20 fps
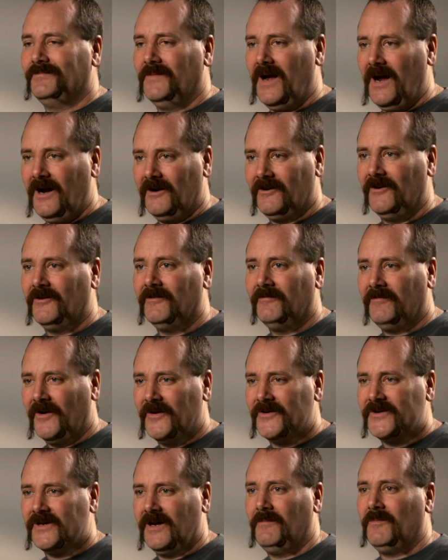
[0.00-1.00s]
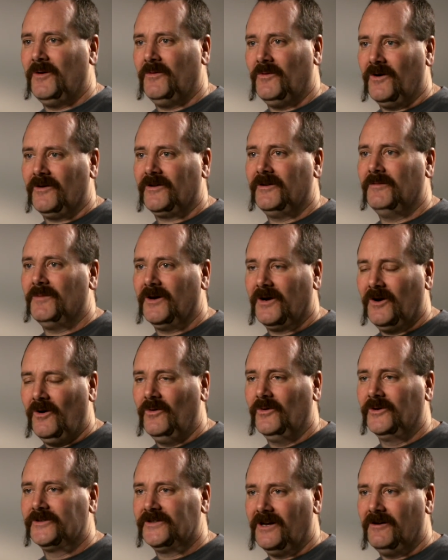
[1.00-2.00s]
After the first time I walked in
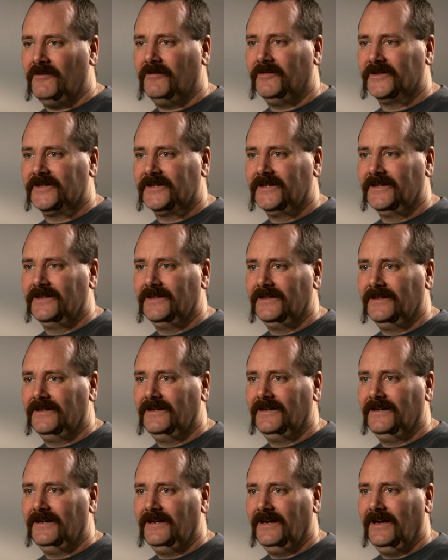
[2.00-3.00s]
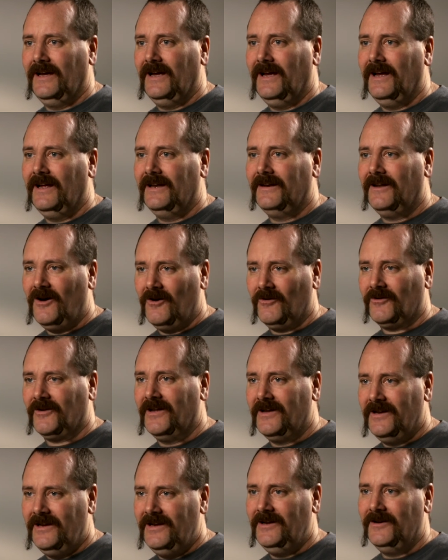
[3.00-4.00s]
McCord's office and talked to
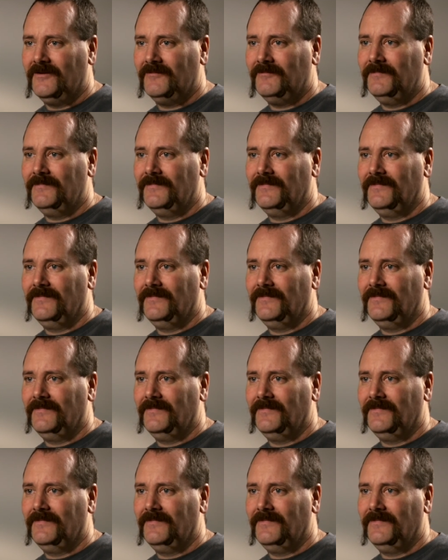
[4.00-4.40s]
him,